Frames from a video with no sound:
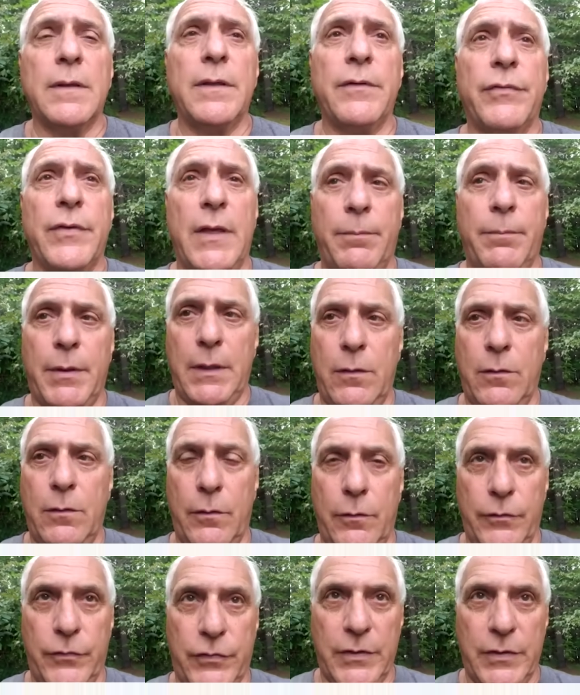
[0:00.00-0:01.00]
If anybody
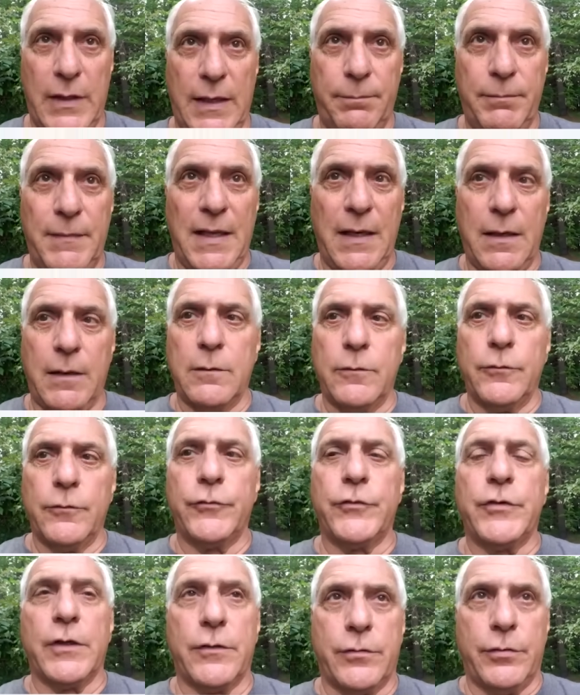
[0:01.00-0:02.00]
knows, I'm not
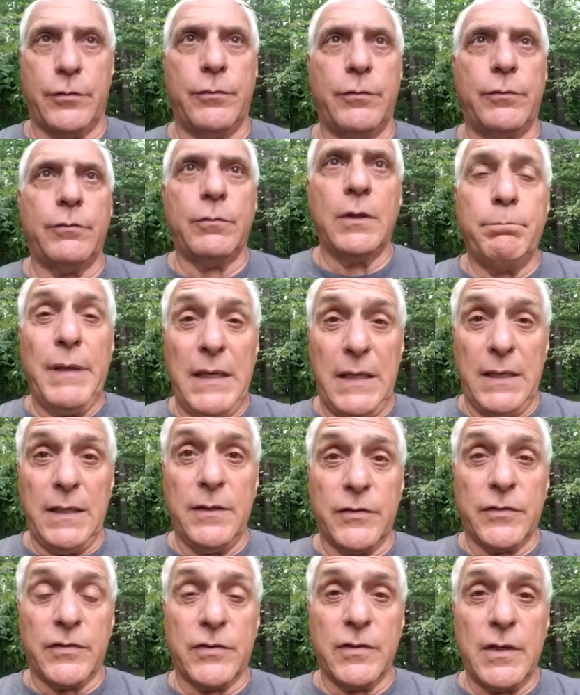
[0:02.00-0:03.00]
allergic to
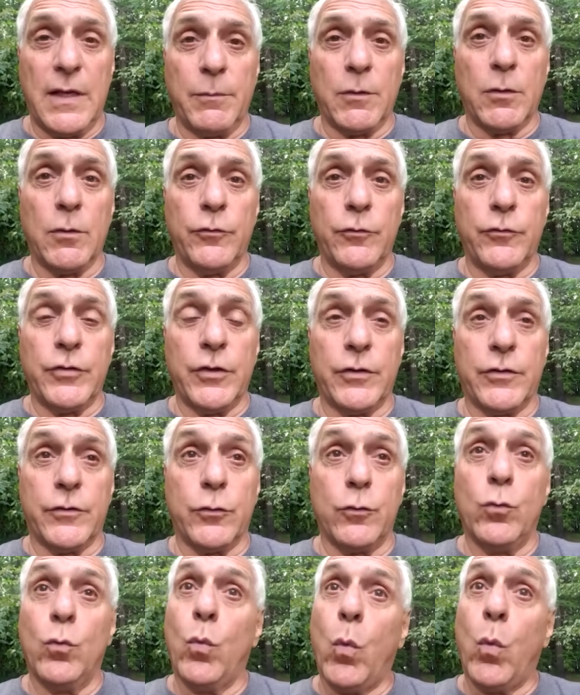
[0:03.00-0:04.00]
bees, I'm allergic
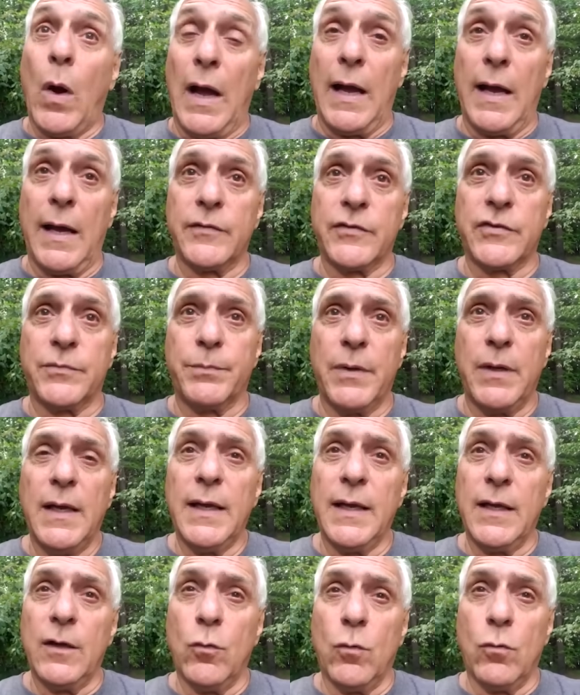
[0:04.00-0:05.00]
to wasps
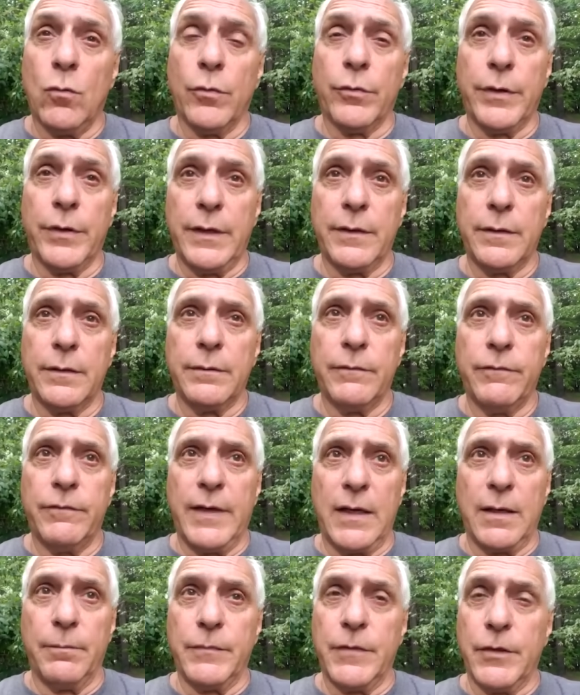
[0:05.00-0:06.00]
and hornet
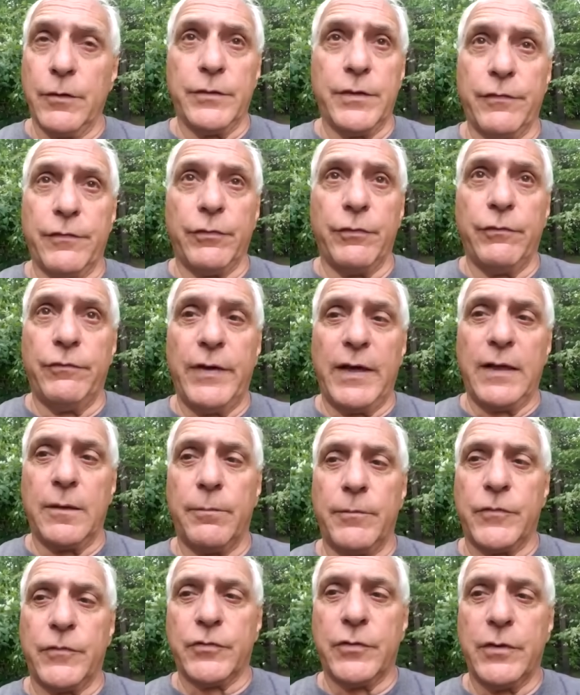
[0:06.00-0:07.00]
venom. There are different
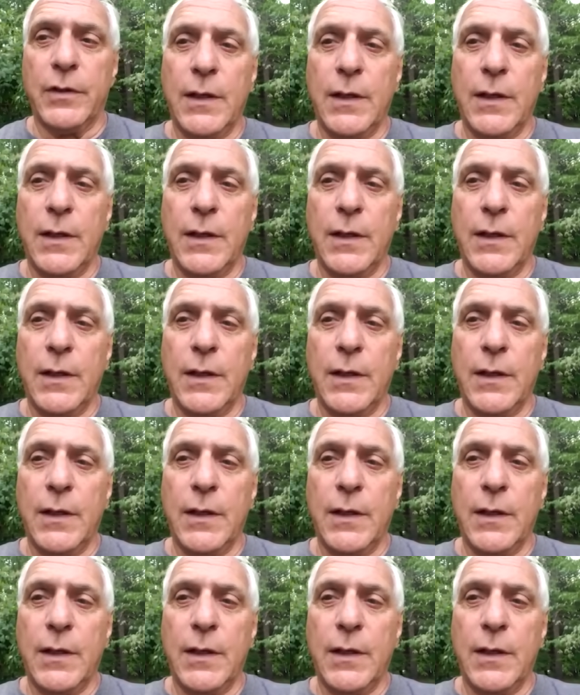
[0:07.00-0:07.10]
venoms,